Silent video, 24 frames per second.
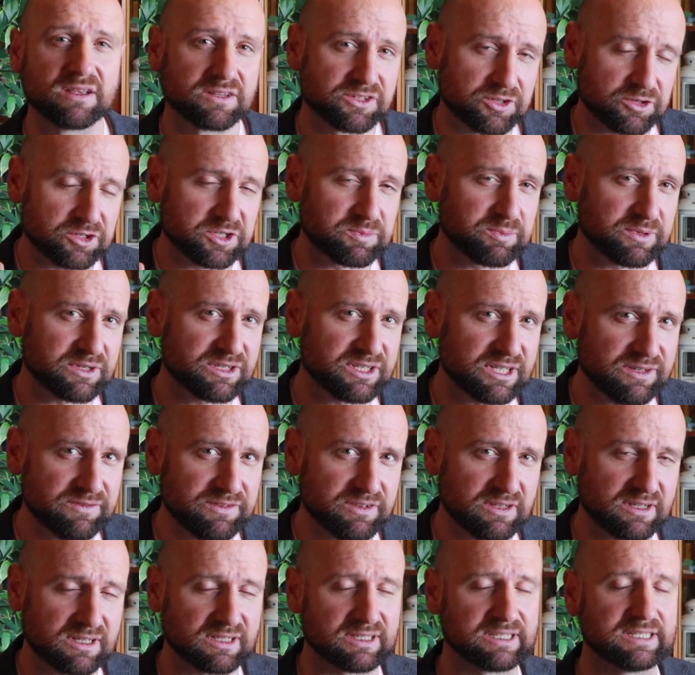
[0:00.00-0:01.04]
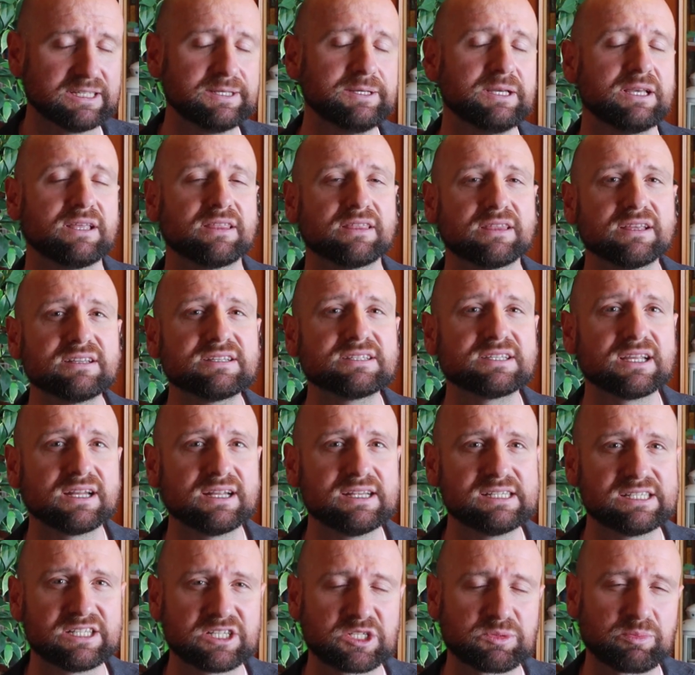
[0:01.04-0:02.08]
So specifically, this
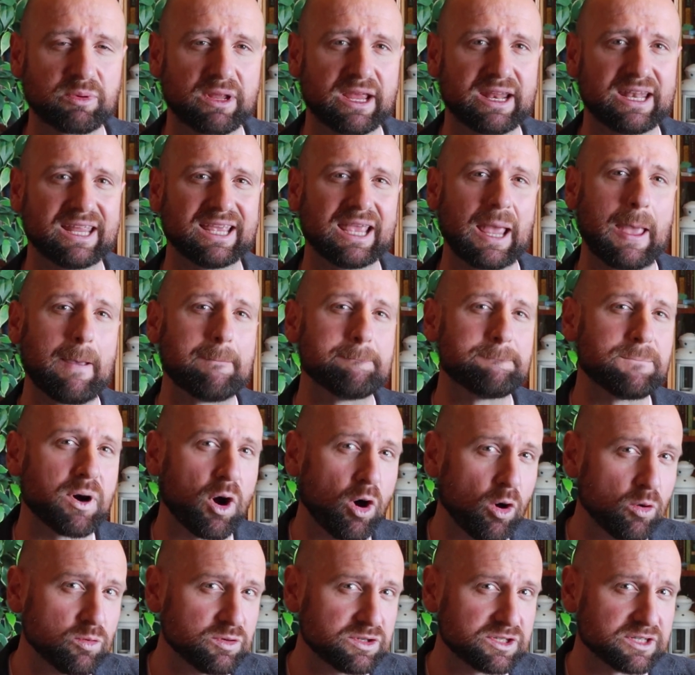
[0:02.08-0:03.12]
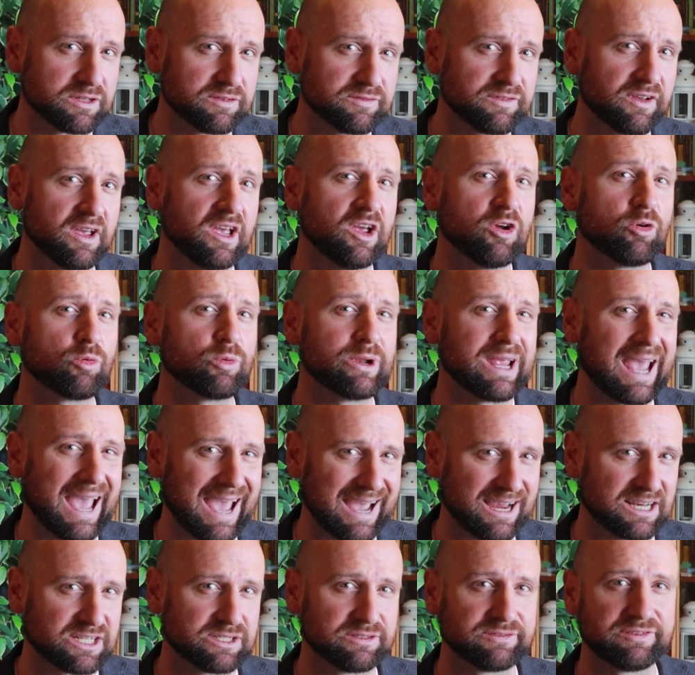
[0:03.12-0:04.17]
study is explaining impulsive
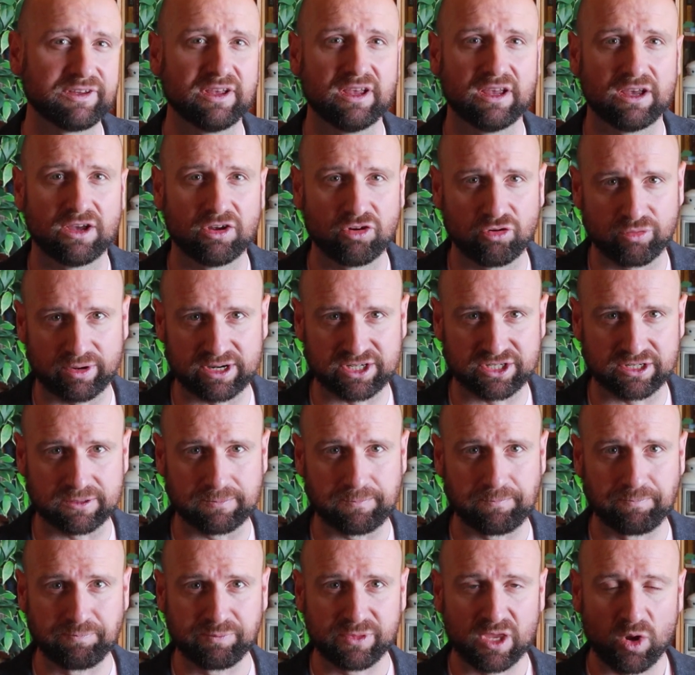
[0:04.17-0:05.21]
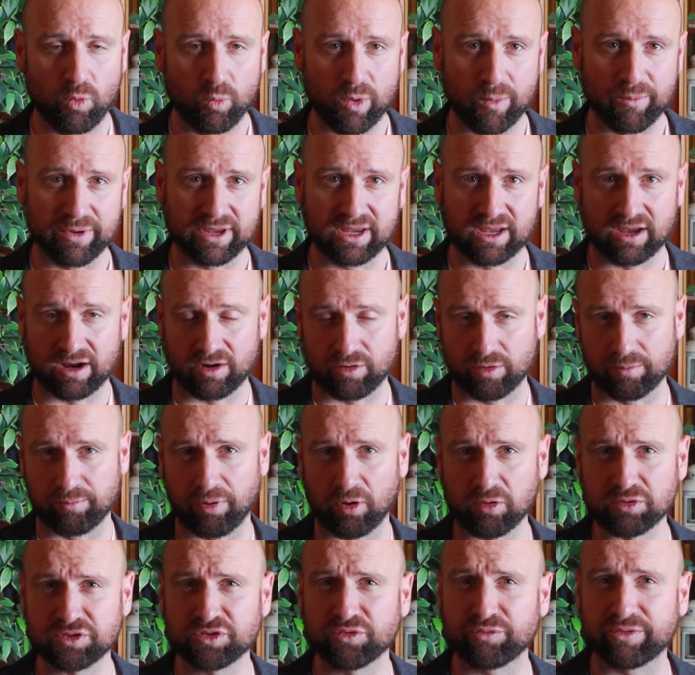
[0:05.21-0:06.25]
reactive aggression. When we are
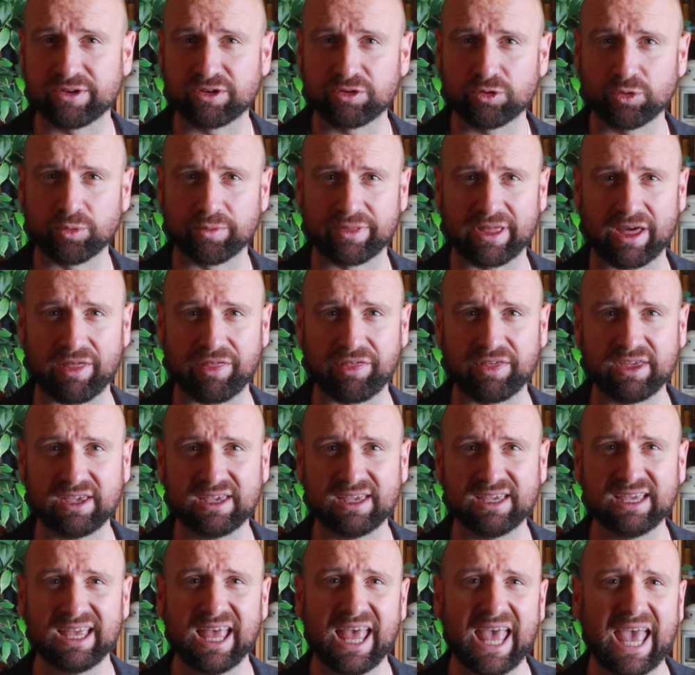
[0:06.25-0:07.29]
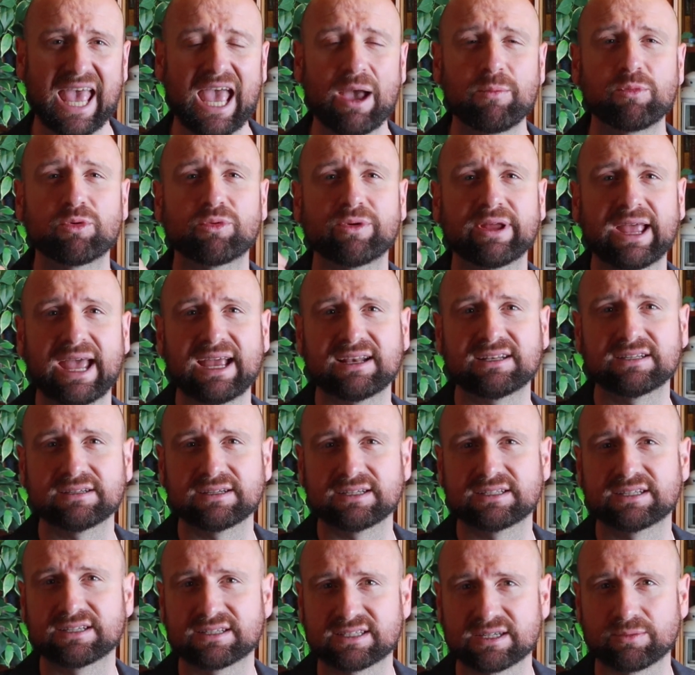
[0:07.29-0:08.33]
impulsive, we do it without thinking, and we're
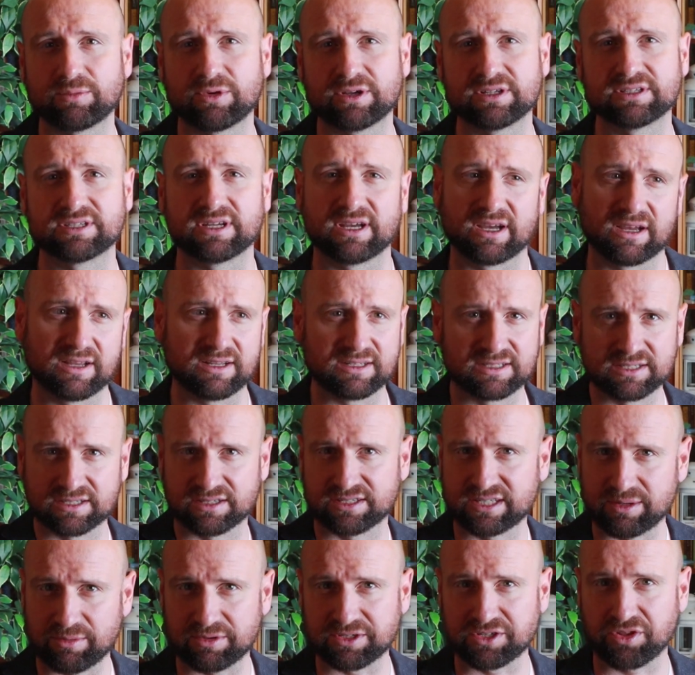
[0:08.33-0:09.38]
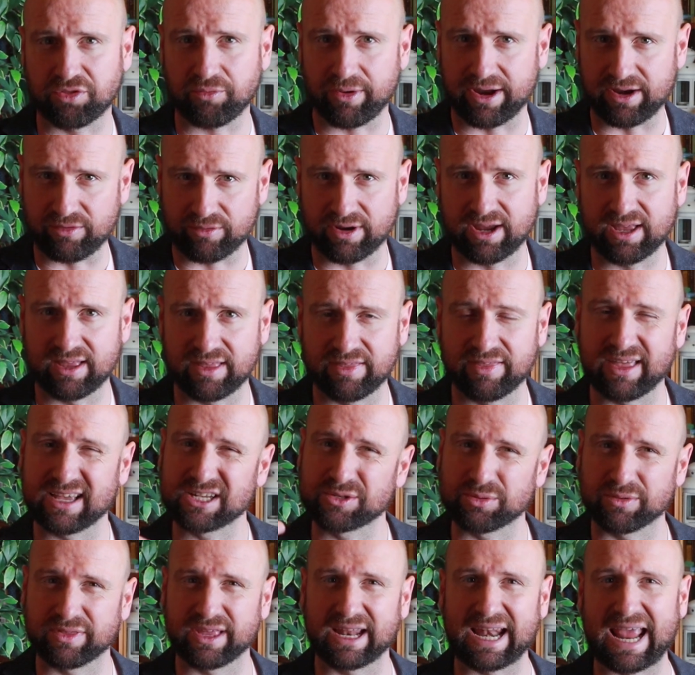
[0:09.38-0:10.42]
reacting to someone's threat, right? And
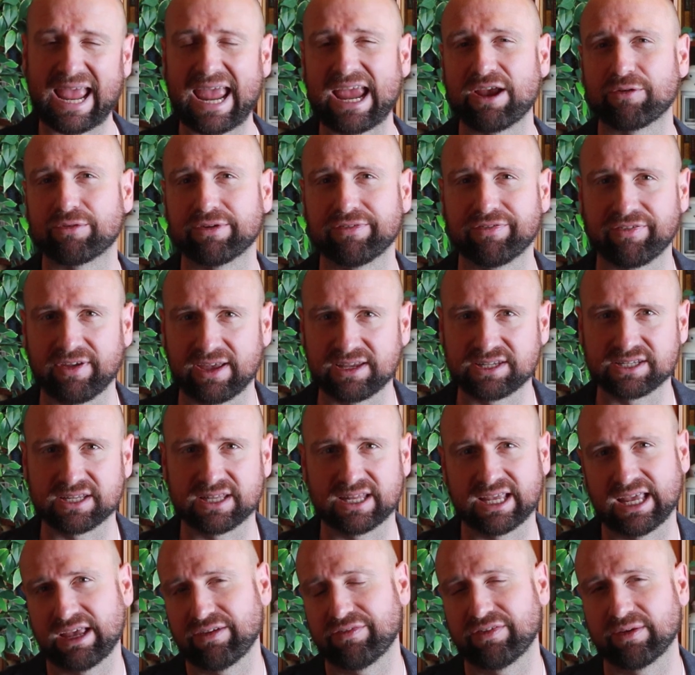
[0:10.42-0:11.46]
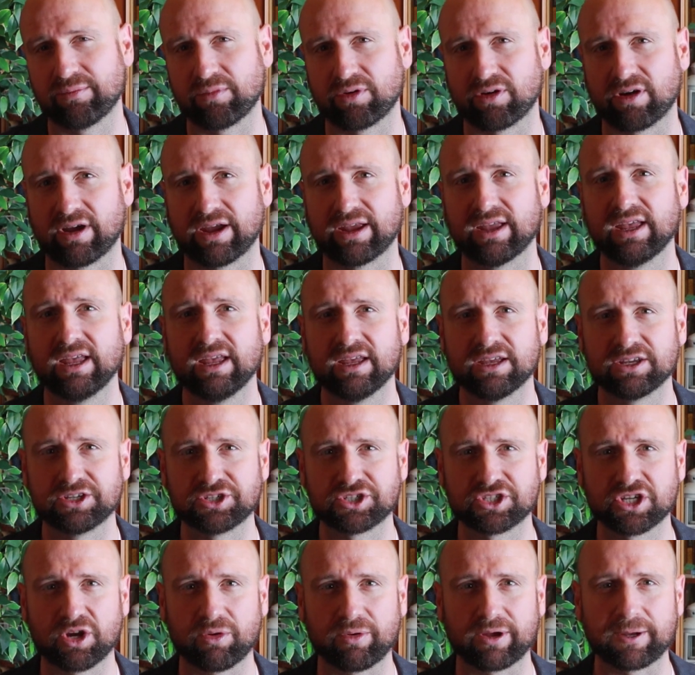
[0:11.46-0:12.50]
that's what that angry face in the fMRI is
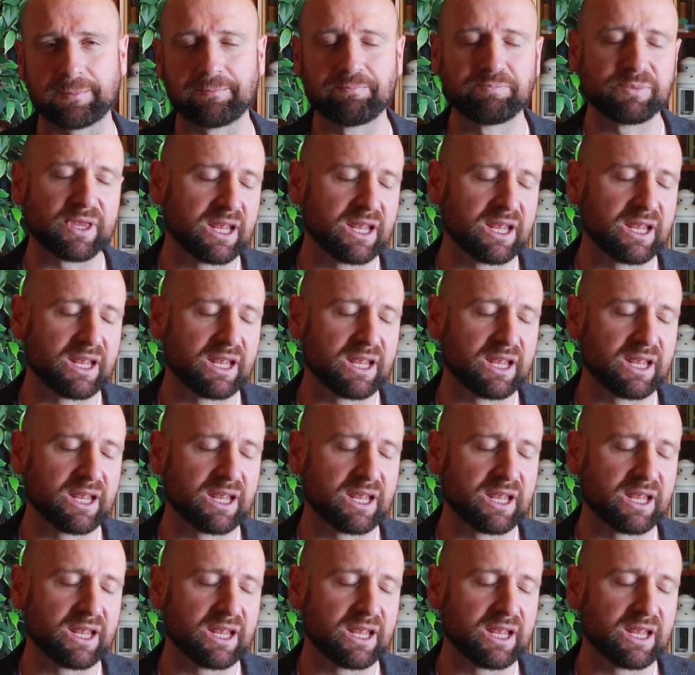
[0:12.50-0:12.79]
showing.